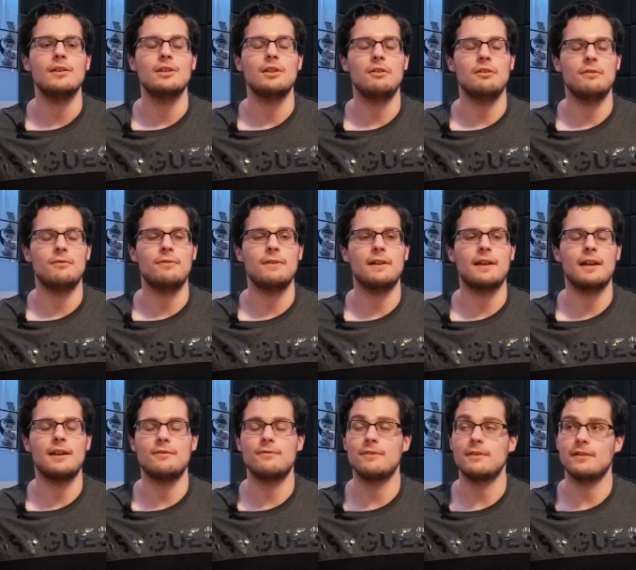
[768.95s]
You, you feel,
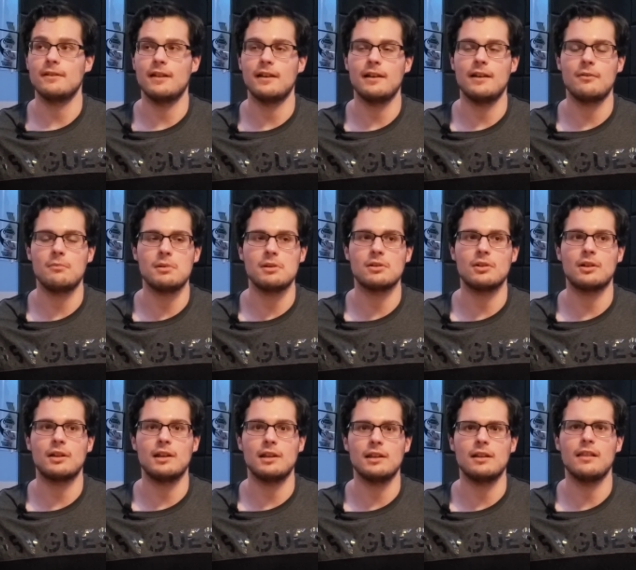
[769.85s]
kind of feel like everybody's
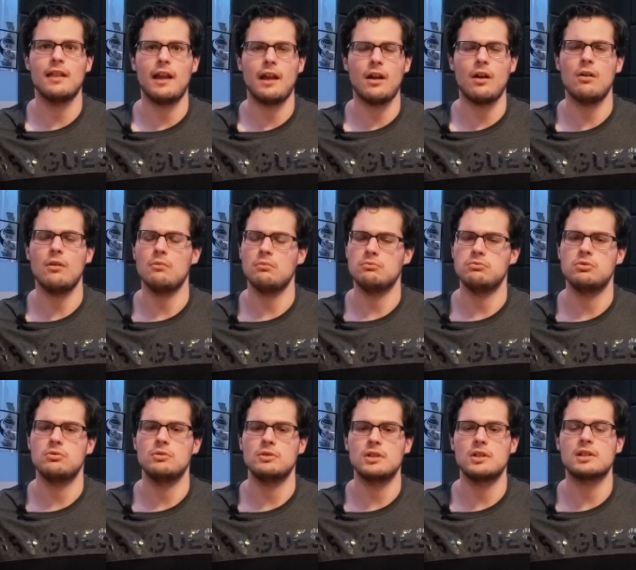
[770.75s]
looking at you like, oh,
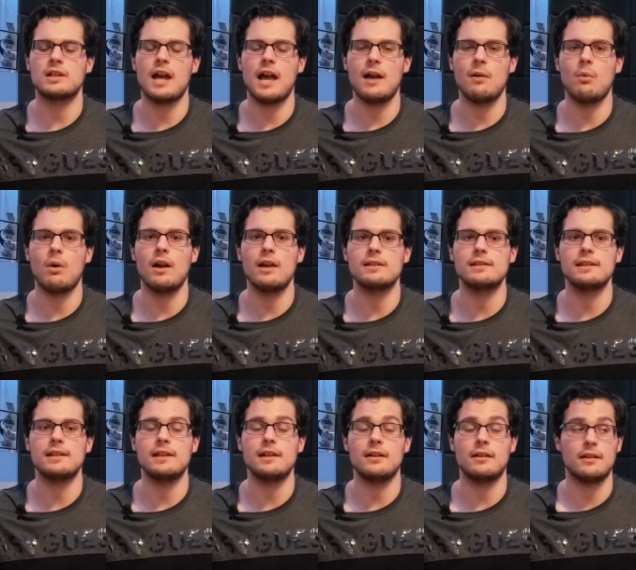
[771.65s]
who's this guy? Why is
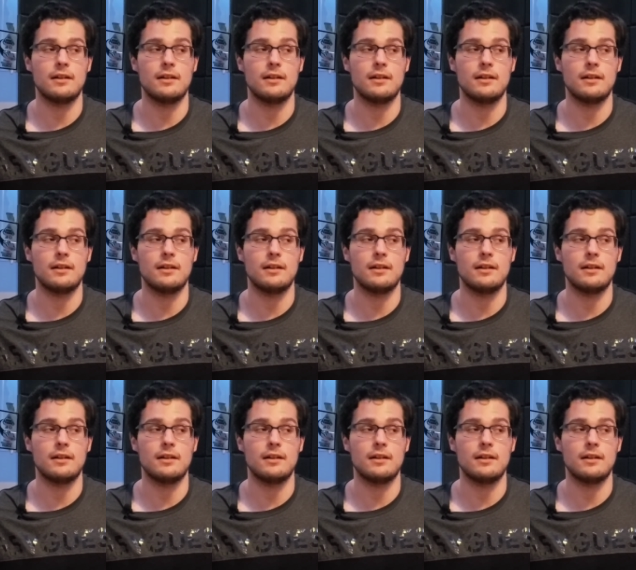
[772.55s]
he here?